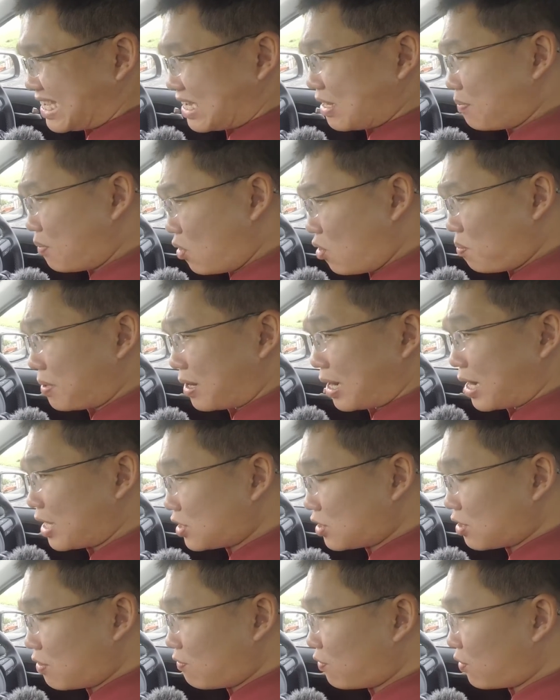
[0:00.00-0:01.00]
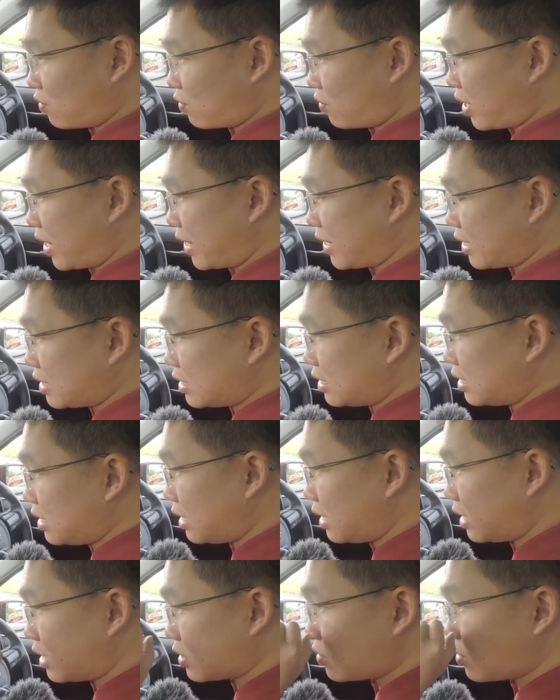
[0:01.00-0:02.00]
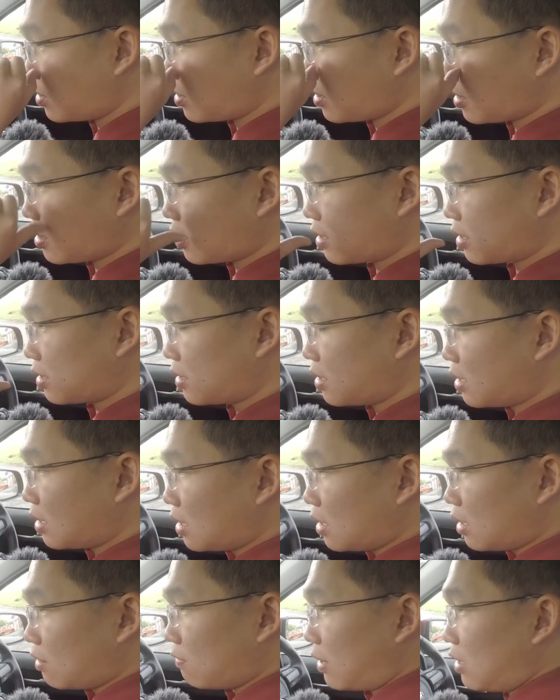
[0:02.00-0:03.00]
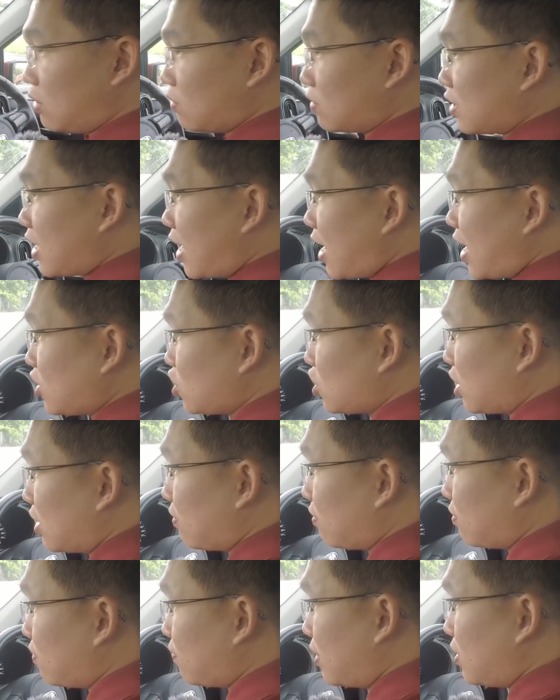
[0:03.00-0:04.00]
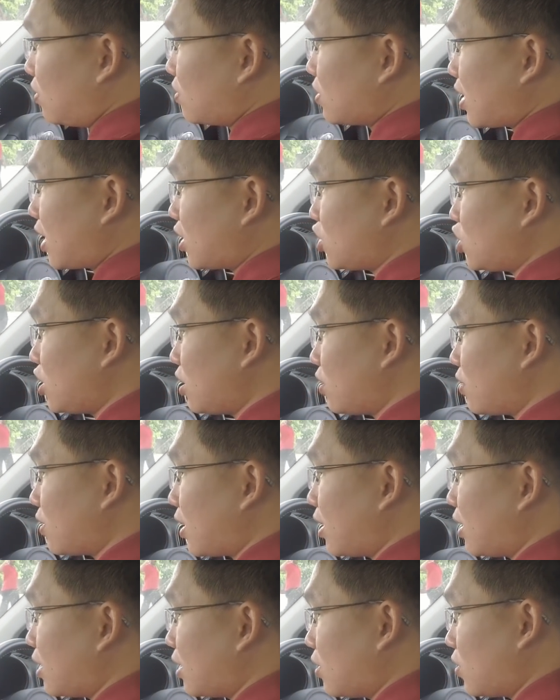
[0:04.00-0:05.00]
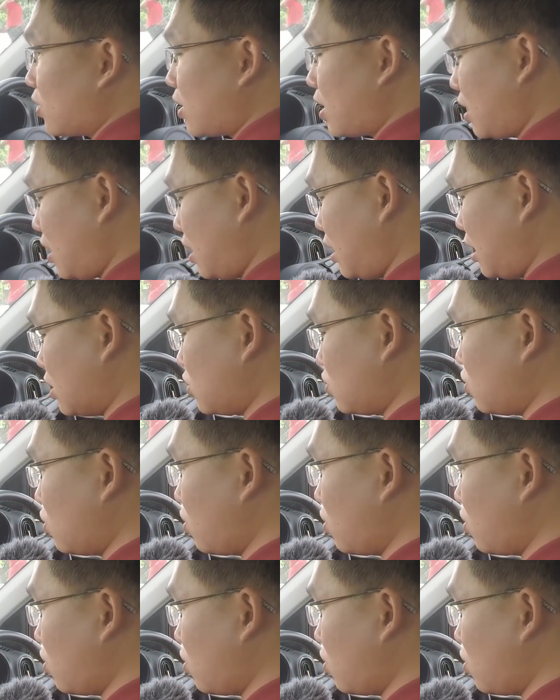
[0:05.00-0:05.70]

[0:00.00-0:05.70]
a more pleasant variety. It is not when you touch it, right, okay, it is